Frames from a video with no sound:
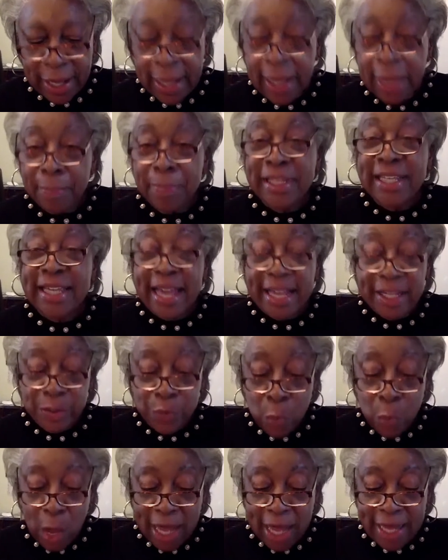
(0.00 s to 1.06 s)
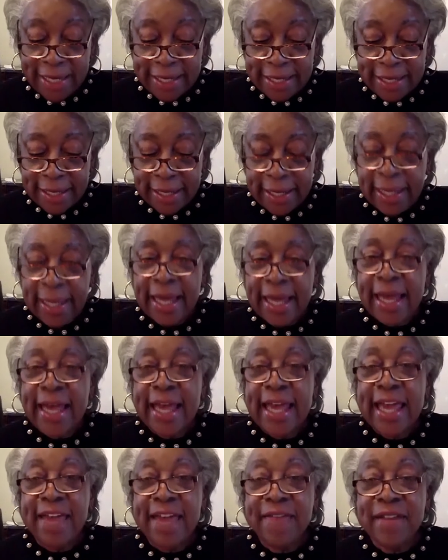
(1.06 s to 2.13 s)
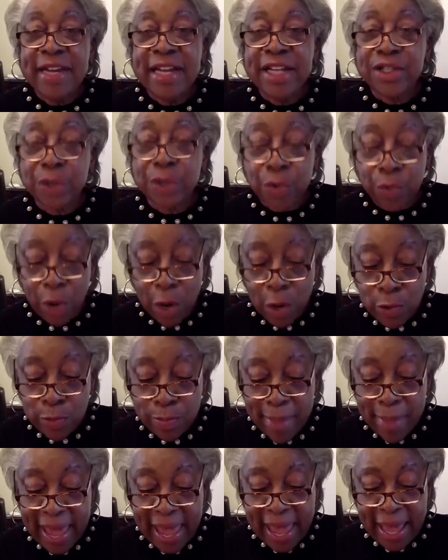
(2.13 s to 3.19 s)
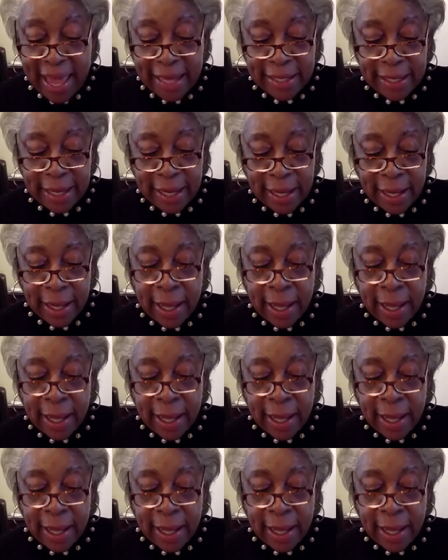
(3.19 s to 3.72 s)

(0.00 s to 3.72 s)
But guess what? Even as a grown man,